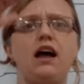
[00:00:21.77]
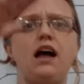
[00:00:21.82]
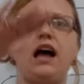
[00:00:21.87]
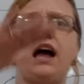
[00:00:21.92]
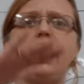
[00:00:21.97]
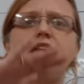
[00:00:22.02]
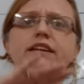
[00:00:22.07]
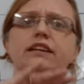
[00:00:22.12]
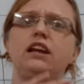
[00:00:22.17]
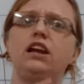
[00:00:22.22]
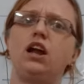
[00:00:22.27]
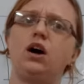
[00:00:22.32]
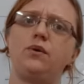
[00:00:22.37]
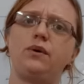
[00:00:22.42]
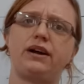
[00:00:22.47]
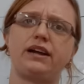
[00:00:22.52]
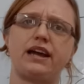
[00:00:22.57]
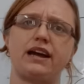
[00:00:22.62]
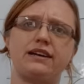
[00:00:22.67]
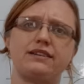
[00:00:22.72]
and a
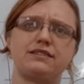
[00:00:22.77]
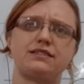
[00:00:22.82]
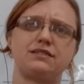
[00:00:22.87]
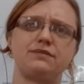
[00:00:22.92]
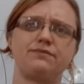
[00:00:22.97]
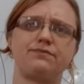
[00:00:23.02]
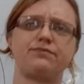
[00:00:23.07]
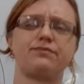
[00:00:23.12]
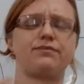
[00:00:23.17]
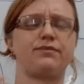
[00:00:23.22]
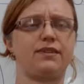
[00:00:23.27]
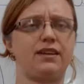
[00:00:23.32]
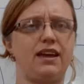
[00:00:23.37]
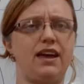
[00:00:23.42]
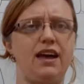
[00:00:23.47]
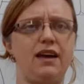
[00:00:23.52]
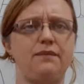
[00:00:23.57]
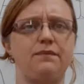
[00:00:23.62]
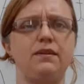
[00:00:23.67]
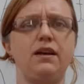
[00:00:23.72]
lowercase.
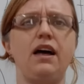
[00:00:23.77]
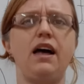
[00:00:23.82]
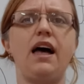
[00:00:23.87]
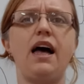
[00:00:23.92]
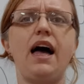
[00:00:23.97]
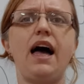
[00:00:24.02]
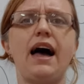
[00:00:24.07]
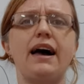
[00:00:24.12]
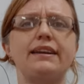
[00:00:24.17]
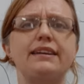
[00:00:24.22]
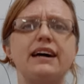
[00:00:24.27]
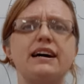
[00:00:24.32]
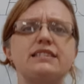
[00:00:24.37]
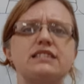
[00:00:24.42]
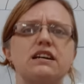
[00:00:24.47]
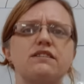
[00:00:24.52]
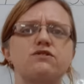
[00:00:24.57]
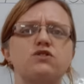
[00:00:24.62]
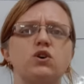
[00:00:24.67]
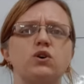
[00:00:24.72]
Okay, and as
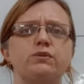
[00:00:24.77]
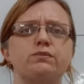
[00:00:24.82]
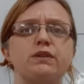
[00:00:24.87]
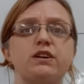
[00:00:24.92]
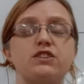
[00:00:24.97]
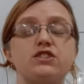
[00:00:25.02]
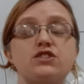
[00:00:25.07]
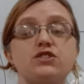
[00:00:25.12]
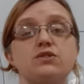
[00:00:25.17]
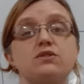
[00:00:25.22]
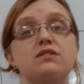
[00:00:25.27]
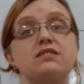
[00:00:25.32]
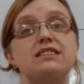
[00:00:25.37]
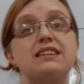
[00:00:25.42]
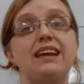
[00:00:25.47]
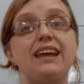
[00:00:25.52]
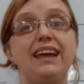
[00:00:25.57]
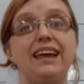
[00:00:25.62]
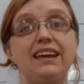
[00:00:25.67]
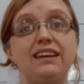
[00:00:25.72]
I've taught my
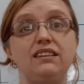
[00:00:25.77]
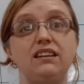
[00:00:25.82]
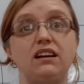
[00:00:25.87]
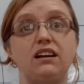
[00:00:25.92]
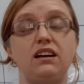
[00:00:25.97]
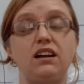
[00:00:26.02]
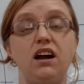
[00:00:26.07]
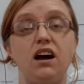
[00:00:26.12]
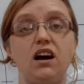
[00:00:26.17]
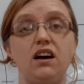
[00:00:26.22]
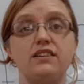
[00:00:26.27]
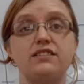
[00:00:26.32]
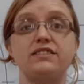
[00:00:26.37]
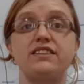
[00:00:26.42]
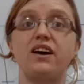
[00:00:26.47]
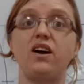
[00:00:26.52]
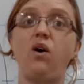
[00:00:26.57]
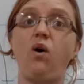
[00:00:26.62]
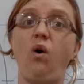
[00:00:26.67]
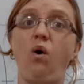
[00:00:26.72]
students in the class,
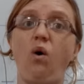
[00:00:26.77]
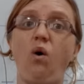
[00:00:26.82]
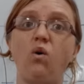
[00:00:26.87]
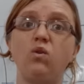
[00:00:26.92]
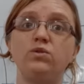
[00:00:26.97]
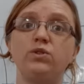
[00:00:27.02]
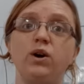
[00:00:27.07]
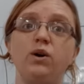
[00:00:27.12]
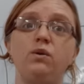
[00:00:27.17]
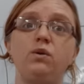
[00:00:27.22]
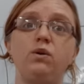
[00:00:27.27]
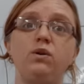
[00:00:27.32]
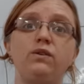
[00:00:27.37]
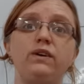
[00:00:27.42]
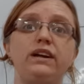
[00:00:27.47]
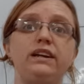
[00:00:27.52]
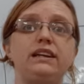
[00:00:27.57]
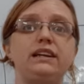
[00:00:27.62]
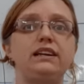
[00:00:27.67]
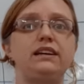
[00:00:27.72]
they all know
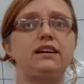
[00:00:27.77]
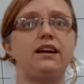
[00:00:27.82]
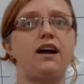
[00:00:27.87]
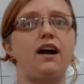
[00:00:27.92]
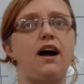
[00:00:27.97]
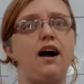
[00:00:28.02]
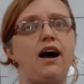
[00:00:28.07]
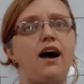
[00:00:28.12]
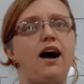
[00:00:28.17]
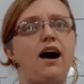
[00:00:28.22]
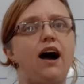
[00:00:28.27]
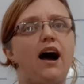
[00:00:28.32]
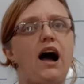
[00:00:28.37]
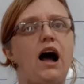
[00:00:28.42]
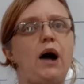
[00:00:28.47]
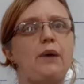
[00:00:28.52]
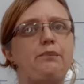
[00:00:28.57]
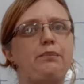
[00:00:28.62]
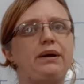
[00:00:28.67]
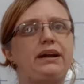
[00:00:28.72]
already,
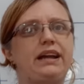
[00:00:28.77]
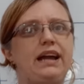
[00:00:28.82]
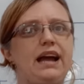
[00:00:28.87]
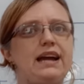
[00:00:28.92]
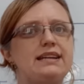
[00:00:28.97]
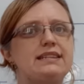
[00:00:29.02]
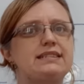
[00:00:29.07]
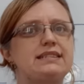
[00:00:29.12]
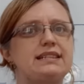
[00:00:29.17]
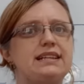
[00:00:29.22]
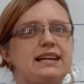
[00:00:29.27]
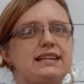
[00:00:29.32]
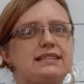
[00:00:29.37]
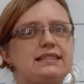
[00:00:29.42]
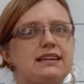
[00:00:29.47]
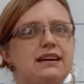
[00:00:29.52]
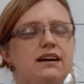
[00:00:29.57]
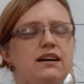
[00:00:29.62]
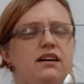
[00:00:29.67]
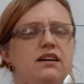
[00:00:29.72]
uppercase
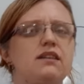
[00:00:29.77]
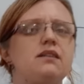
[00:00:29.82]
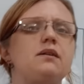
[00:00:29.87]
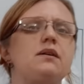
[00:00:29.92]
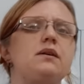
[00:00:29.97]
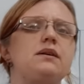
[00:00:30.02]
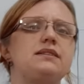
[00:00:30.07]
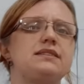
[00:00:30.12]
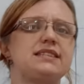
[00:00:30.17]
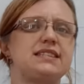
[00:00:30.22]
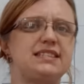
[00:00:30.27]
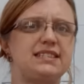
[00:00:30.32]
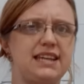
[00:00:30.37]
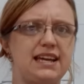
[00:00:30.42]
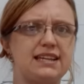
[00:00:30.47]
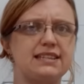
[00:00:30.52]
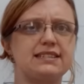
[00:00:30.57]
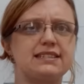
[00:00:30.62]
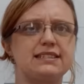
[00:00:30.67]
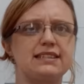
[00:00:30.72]
letter
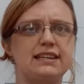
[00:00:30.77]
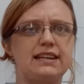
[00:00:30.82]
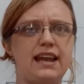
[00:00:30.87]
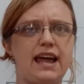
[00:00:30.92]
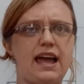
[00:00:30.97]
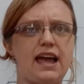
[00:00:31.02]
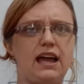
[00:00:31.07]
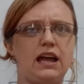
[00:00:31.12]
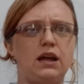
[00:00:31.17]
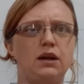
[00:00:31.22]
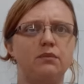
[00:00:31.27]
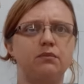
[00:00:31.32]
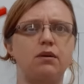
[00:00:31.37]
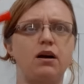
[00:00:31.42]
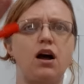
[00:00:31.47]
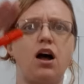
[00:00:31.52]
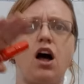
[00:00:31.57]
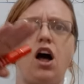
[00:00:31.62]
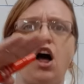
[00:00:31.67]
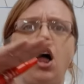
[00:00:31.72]
says the
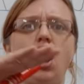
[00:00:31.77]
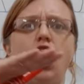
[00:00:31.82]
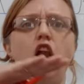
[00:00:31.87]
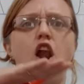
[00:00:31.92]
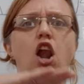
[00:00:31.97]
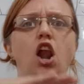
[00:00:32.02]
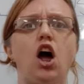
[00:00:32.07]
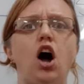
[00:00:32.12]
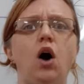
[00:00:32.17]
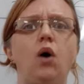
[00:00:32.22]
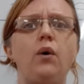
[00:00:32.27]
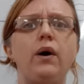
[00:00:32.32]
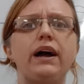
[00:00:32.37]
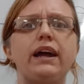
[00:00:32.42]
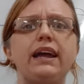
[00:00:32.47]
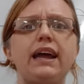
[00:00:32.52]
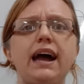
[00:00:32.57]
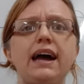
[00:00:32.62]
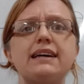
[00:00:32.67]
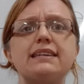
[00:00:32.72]
name.
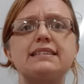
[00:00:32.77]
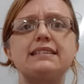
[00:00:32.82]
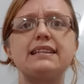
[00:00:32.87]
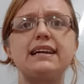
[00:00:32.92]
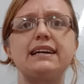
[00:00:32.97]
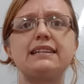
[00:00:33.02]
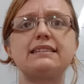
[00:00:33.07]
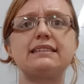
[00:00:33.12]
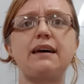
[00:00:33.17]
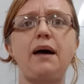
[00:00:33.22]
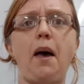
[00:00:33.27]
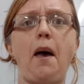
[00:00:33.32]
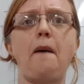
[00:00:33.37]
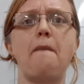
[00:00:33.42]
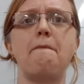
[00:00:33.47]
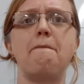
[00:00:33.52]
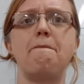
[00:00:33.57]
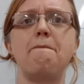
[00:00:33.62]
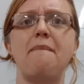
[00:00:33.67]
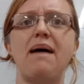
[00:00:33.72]
Lowercase
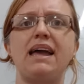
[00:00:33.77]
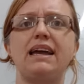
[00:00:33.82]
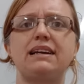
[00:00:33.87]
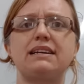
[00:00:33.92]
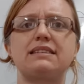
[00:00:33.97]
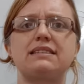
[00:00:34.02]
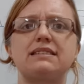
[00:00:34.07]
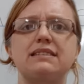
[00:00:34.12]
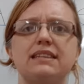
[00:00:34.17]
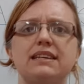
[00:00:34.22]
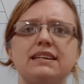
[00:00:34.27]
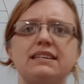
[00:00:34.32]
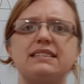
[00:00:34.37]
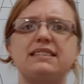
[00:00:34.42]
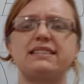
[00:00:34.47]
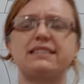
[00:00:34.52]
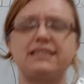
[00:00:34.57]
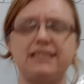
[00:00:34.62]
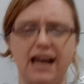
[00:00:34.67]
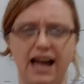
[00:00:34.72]
letter makes the
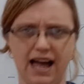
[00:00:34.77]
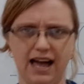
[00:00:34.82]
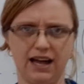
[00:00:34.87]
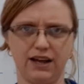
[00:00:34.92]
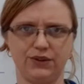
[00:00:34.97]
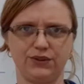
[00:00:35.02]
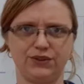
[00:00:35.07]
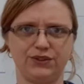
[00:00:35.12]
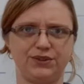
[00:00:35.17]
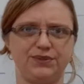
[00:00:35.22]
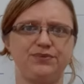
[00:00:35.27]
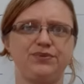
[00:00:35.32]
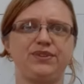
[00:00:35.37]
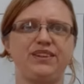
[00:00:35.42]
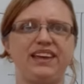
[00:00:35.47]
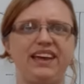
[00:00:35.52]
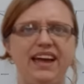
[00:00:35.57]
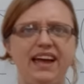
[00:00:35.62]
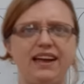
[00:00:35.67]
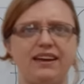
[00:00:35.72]

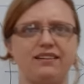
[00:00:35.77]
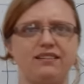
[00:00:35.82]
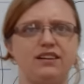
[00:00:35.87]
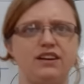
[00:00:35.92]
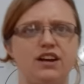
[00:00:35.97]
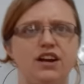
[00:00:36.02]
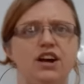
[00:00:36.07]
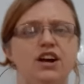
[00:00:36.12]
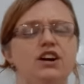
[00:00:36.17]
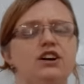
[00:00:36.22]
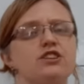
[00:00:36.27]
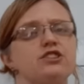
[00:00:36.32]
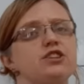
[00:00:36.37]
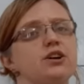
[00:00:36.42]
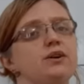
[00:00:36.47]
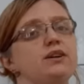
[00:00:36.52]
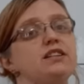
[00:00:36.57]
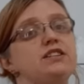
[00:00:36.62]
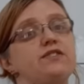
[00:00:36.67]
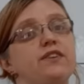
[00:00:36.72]
sound. Okay?
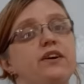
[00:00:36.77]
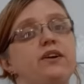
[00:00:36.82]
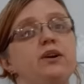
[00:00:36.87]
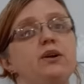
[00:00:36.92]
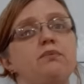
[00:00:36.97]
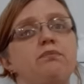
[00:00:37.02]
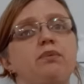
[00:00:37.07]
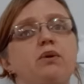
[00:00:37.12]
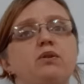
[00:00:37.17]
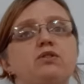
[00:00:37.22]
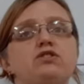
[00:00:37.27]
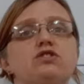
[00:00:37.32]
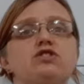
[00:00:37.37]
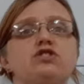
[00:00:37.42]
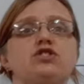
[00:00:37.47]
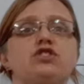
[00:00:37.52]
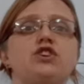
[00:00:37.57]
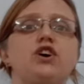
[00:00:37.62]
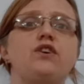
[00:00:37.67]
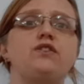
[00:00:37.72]
So it is very important
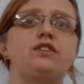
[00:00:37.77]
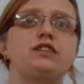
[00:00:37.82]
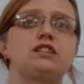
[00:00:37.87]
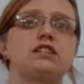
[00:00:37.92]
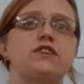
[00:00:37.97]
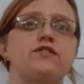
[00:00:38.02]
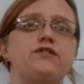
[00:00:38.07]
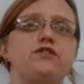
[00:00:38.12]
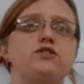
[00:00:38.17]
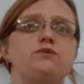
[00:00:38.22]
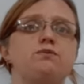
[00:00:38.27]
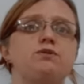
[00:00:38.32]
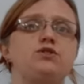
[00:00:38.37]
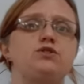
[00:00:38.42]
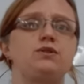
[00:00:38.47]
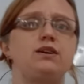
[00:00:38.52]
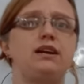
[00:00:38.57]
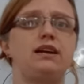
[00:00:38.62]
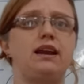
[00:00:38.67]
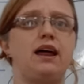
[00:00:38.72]
to know the difference
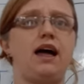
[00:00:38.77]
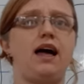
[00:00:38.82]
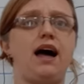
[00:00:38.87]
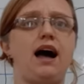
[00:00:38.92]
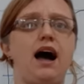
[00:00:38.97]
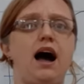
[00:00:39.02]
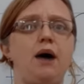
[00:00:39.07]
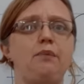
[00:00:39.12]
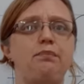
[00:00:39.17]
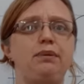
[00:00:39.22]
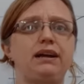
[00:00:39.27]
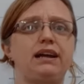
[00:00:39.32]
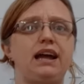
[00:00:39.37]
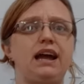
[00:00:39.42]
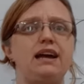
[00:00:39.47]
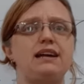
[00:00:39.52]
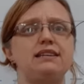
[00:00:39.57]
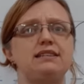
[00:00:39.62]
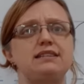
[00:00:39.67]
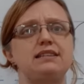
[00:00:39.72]
between
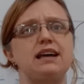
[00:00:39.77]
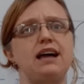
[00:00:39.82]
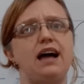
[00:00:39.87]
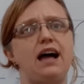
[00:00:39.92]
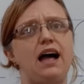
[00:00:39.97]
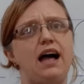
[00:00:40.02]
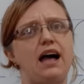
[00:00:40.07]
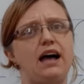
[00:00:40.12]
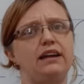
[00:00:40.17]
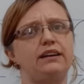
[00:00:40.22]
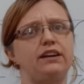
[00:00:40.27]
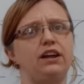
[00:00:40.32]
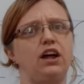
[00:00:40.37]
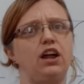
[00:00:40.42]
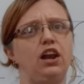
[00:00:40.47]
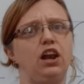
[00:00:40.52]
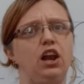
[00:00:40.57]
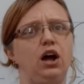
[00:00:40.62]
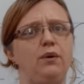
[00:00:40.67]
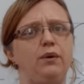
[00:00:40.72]
uppercase
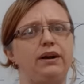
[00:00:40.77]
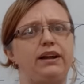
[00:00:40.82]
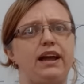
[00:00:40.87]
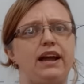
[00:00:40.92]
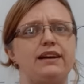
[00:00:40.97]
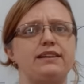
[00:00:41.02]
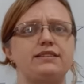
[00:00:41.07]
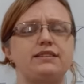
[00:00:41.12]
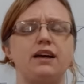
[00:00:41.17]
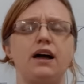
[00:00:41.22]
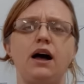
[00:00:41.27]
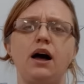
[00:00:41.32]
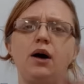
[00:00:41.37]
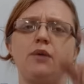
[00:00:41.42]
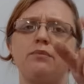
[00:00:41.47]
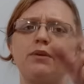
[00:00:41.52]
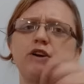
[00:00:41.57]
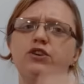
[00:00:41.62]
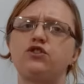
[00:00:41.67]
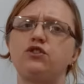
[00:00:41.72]
and lowercase.
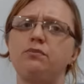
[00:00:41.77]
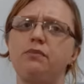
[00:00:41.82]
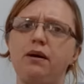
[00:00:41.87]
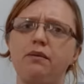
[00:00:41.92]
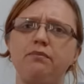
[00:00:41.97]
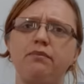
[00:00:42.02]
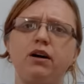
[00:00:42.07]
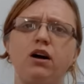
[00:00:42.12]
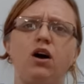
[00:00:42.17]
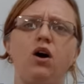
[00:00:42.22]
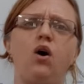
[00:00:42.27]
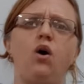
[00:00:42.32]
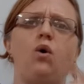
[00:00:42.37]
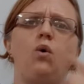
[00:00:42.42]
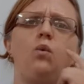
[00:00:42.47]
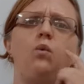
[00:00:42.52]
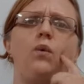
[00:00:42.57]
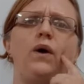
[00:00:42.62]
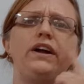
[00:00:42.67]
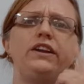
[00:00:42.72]
But
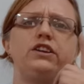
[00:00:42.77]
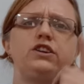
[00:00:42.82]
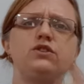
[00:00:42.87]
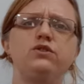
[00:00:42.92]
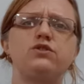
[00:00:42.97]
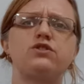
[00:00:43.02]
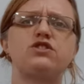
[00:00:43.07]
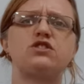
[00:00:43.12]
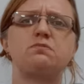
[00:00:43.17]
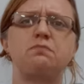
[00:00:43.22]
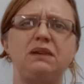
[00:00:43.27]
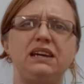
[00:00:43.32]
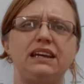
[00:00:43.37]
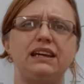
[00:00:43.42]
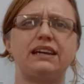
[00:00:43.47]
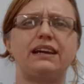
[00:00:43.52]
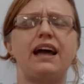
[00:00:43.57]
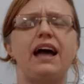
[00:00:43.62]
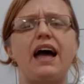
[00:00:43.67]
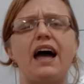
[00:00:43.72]
remember, when you
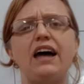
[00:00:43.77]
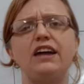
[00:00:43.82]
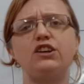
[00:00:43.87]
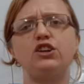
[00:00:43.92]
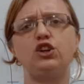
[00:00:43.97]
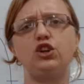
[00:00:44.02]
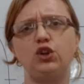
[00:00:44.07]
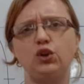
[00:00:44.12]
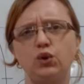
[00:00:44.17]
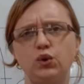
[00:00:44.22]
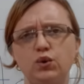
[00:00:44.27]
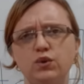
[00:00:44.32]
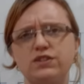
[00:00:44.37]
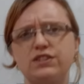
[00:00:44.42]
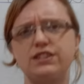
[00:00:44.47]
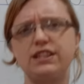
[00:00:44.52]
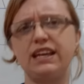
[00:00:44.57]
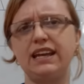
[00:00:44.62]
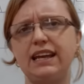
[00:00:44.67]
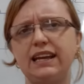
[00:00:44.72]
speak and
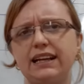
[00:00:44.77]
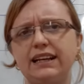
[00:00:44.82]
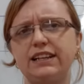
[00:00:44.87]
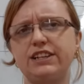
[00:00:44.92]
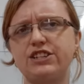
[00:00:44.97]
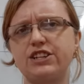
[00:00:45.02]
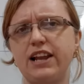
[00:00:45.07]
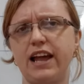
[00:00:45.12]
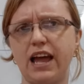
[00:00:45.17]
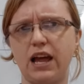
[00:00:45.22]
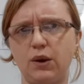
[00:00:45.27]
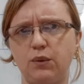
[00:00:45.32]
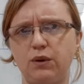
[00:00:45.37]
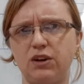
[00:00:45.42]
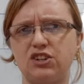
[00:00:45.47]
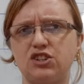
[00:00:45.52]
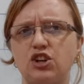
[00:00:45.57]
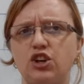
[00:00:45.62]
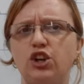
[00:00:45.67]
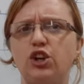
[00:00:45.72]
use the English
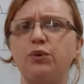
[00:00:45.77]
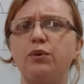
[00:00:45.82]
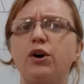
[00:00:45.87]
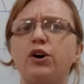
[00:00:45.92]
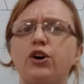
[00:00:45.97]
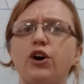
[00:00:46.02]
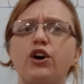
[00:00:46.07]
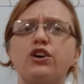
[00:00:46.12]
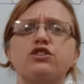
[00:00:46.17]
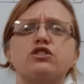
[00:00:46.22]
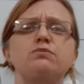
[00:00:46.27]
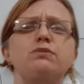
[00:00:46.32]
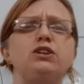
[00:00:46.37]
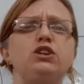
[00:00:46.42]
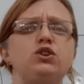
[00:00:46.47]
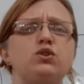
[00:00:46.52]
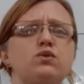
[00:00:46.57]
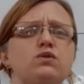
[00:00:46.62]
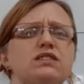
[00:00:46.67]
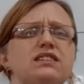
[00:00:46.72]
language, you are going to be
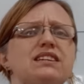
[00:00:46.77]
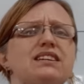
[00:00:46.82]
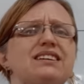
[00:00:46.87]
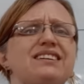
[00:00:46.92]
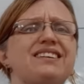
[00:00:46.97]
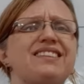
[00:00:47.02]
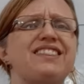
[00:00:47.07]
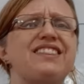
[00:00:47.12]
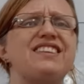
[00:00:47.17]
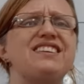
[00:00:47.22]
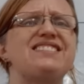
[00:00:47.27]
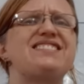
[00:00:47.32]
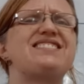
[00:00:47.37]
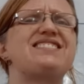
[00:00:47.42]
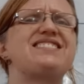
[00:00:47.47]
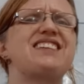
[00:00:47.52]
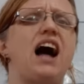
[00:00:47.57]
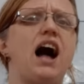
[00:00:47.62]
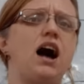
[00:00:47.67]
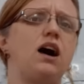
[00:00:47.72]
using the
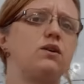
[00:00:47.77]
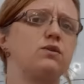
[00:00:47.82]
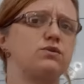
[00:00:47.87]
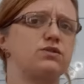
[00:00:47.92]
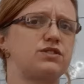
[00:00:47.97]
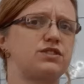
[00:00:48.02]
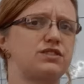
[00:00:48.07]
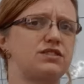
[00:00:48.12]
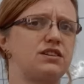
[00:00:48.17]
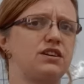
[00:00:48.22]
sounds.